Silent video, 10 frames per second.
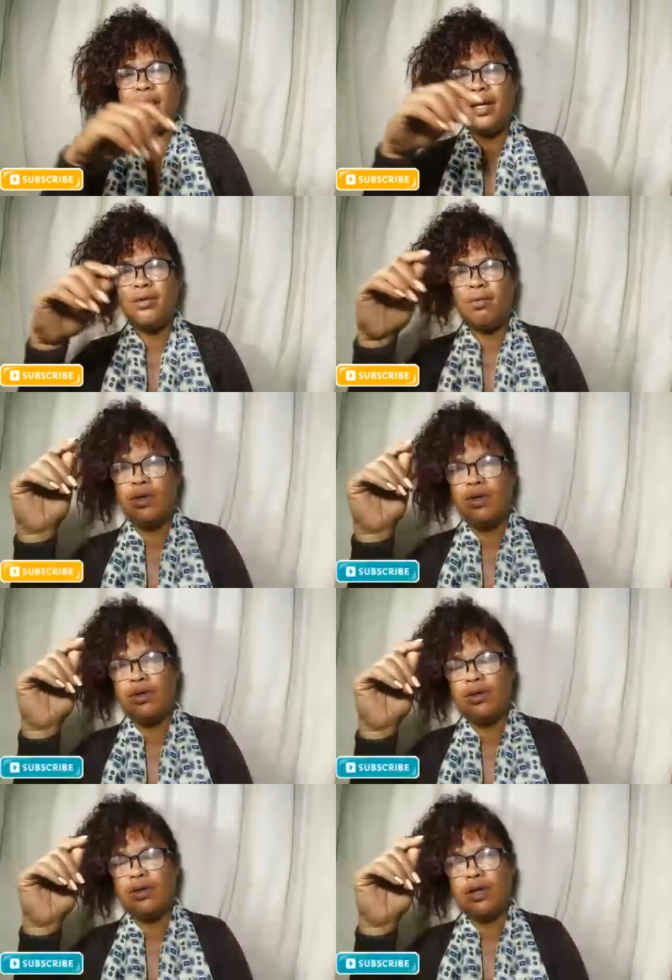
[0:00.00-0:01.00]
It
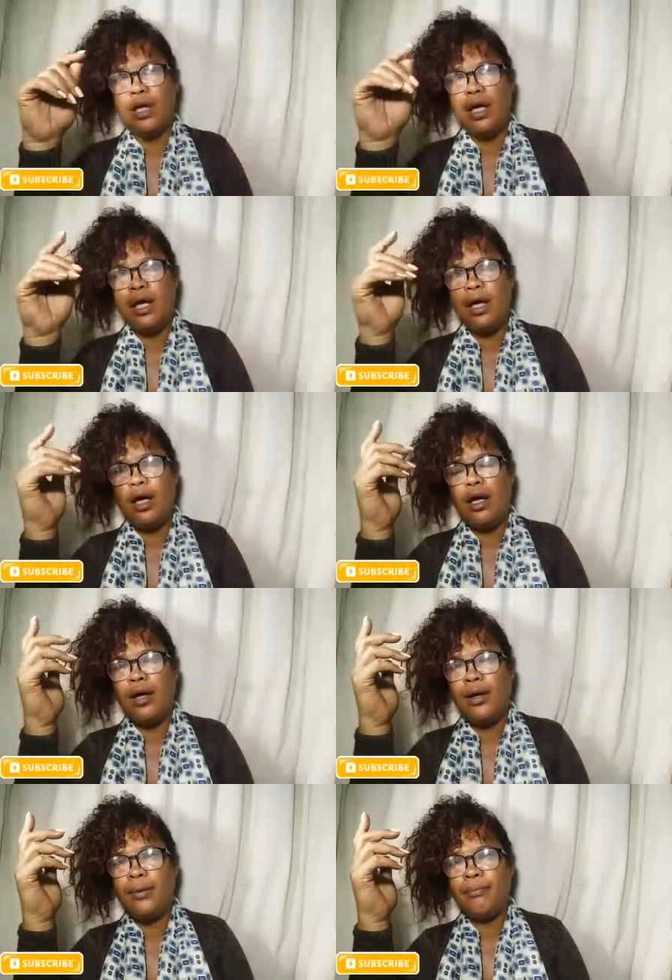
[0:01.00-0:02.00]
will
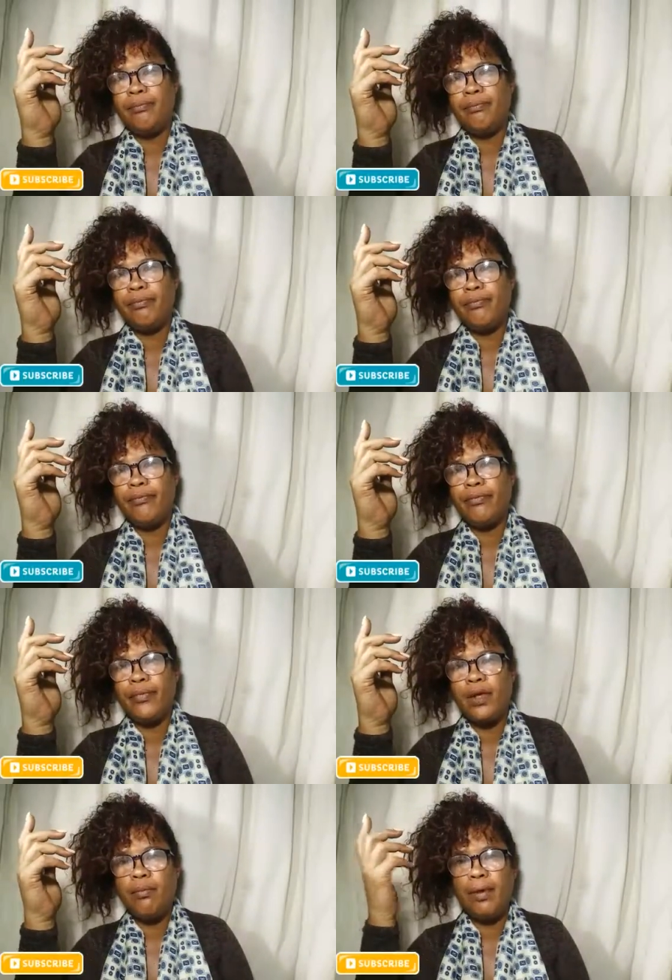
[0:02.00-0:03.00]
um,
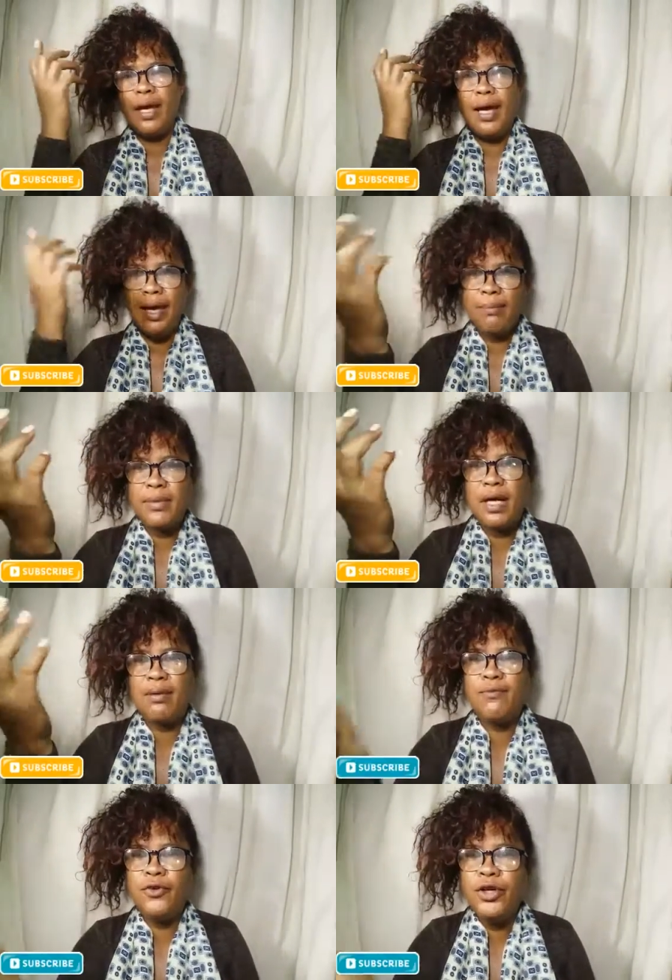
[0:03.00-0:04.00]
be amped
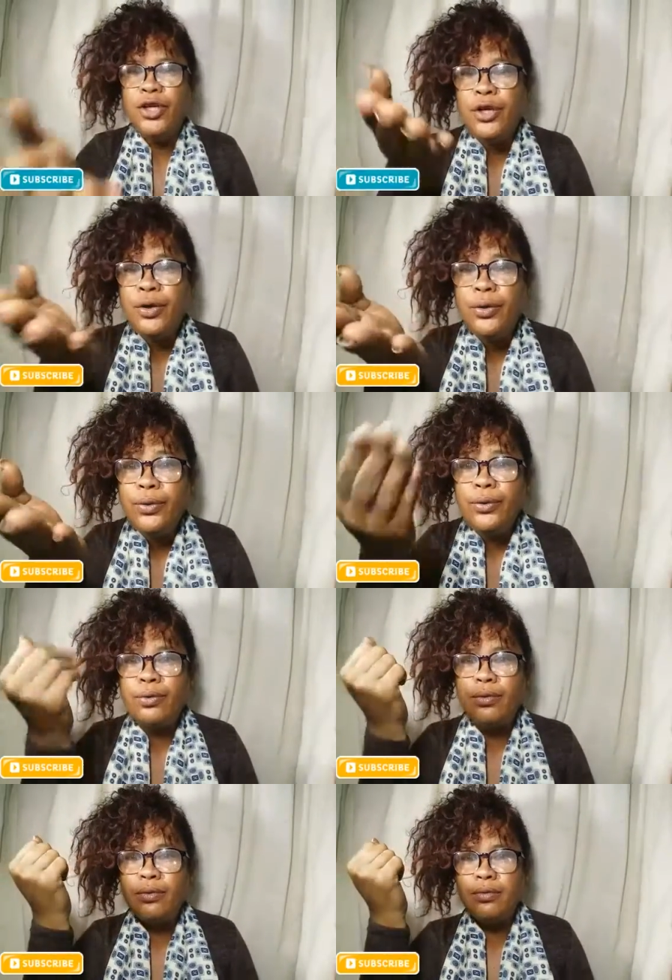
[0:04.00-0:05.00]
up for you.